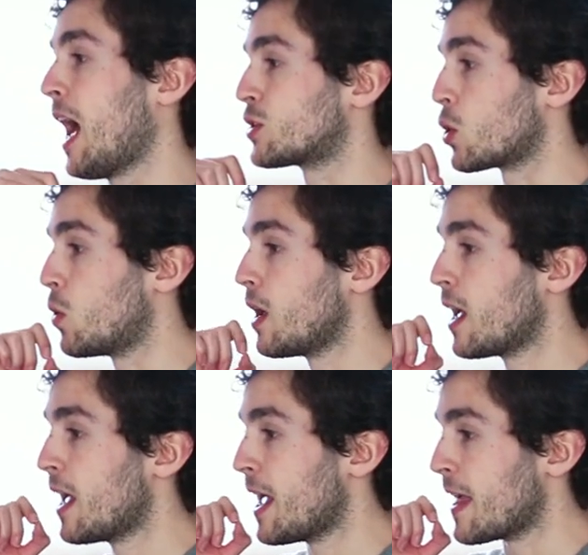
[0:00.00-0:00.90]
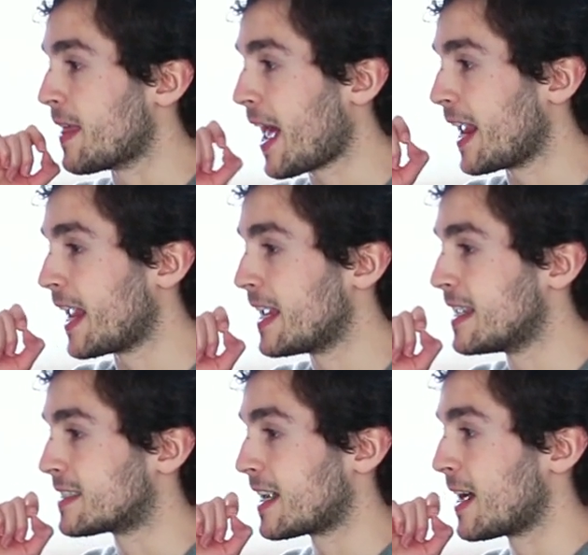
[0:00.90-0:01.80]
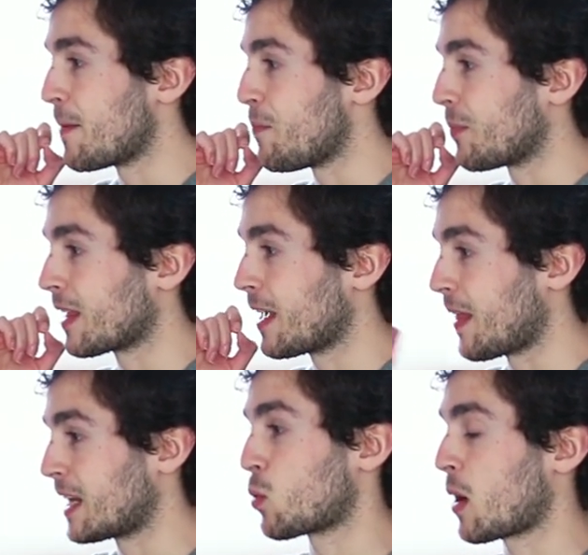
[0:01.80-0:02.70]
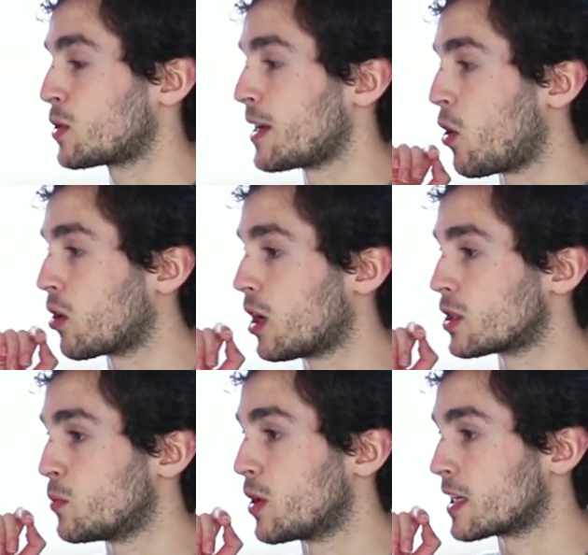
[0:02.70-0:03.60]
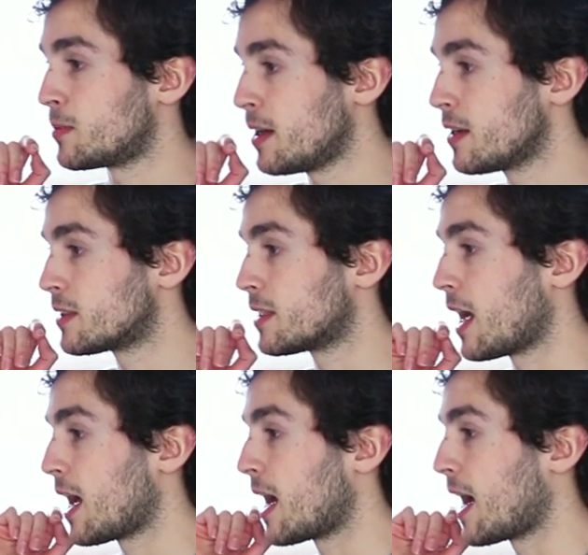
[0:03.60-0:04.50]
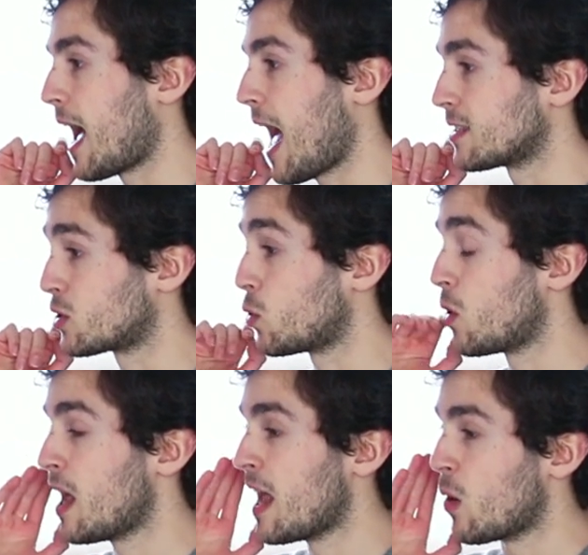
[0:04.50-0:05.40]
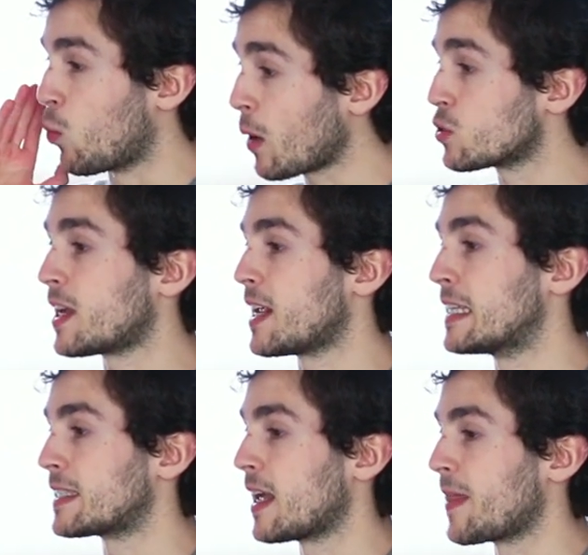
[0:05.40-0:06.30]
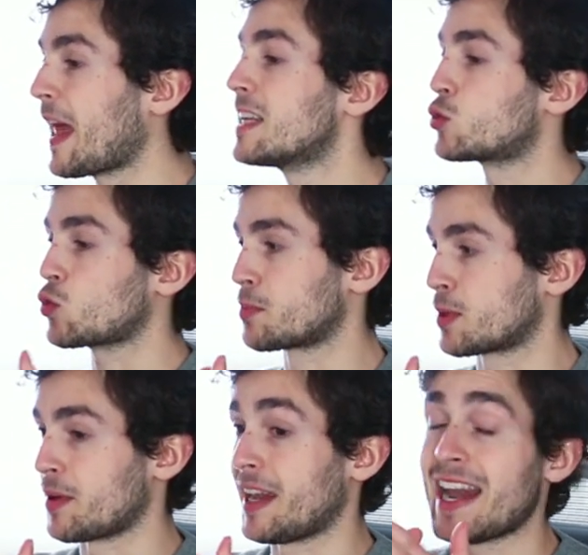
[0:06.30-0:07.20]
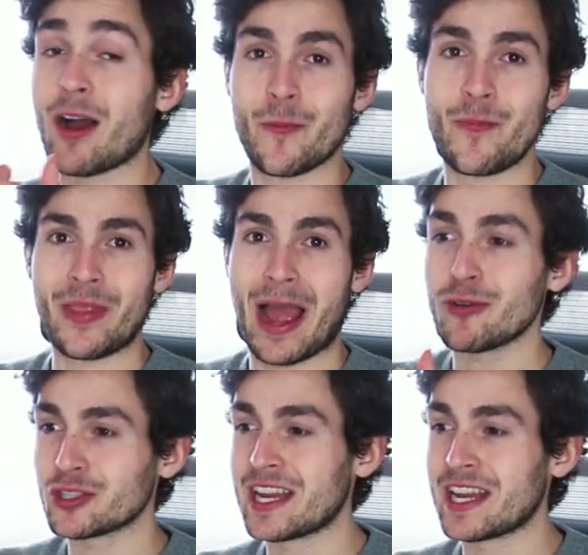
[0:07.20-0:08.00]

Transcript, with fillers: And so that is, um, that is what I would say on customer experience. Uh, and so what I would say is that is dropshipping. Now, I'm not